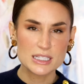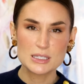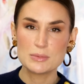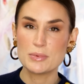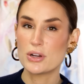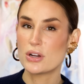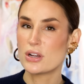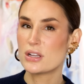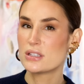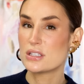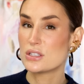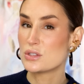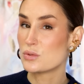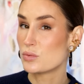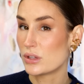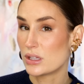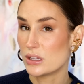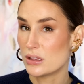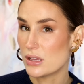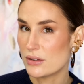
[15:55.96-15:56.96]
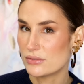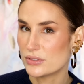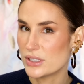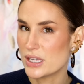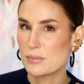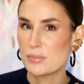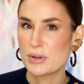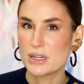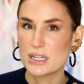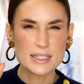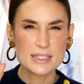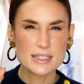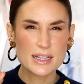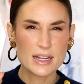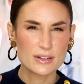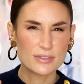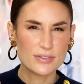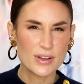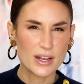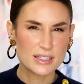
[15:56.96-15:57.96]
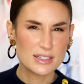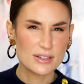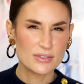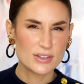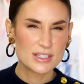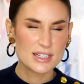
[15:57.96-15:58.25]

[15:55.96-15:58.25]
experience, it's really lovely, but it's not effective.